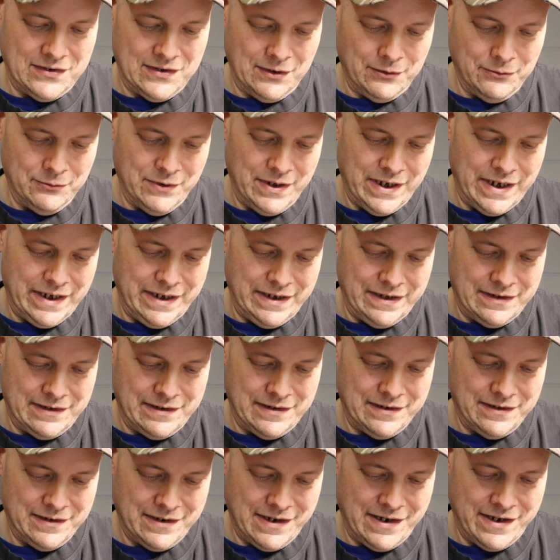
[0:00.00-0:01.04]
so
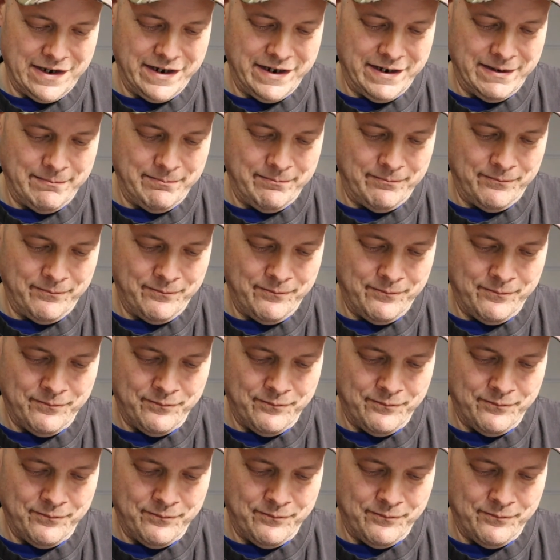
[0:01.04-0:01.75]
neat. To